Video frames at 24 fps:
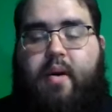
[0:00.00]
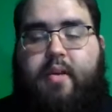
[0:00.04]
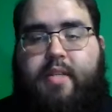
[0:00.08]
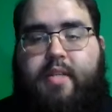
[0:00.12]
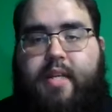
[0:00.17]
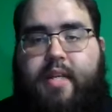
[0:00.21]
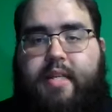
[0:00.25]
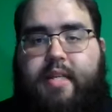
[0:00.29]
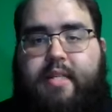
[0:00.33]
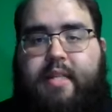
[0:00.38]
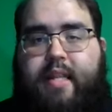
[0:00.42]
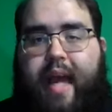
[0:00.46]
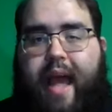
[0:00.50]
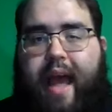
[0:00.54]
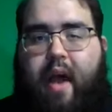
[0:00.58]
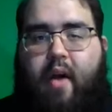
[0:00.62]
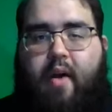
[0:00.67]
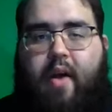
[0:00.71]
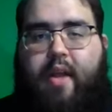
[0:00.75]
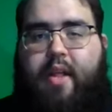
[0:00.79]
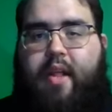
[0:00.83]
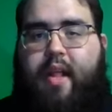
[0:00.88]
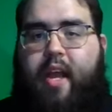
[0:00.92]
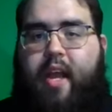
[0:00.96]
Paul says that
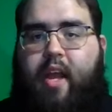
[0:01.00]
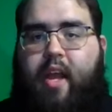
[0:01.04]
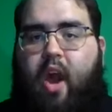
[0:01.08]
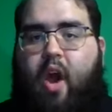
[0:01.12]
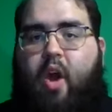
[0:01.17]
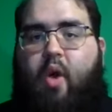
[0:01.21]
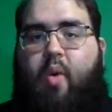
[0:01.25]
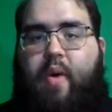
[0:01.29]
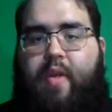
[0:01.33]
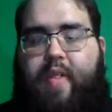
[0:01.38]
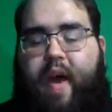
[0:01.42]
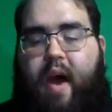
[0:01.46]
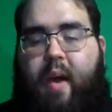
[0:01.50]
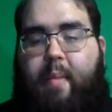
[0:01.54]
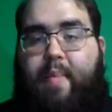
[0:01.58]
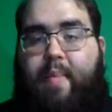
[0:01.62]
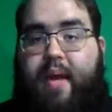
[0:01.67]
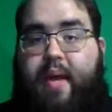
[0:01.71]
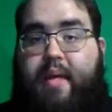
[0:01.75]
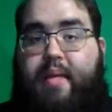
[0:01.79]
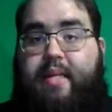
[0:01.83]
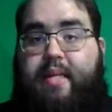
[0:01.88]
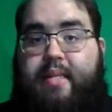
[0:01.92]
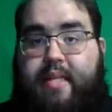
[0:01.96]
how can they go without
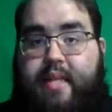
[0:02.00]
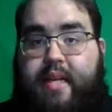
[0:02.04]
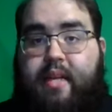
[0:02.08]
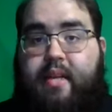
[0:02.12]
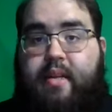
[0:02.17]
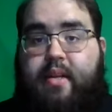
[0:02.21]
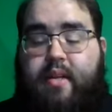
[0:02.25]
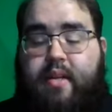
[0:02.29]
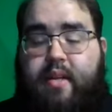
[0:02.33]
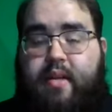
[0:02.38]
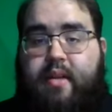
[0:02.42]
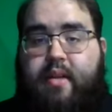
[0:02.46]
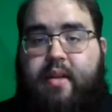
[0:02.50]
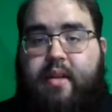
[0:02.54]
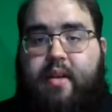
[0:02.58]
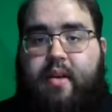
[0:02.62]
being sent?